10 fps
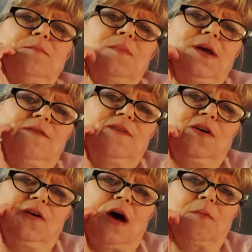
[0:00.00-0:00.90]
But I
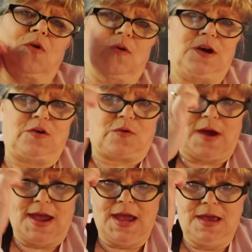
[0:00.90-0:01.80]
figured I'm going
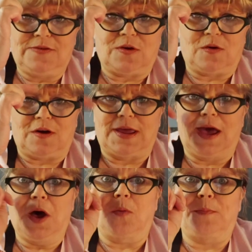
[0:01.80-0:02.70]
gray, so I'm going to
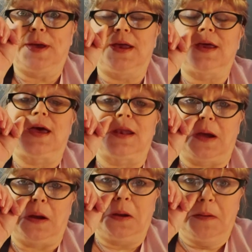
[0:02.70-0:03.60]
help it. And
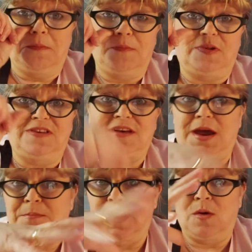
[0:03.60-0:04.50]
I
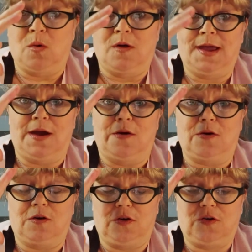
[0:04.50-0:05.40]
dyed my whole
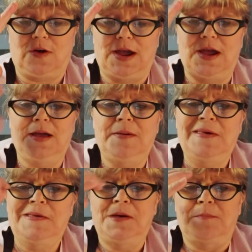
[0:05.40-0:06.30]
hair gray.
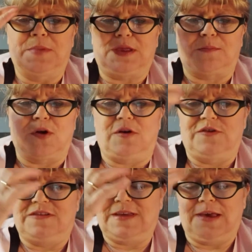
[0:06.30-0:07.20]
But the blonde
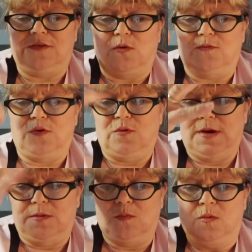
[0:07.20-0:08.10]
just takes over
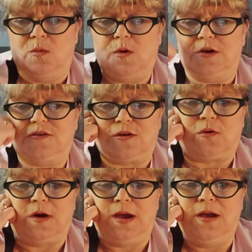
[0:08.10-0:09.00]
and wash the
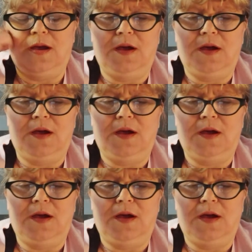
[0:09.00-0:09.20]
gray.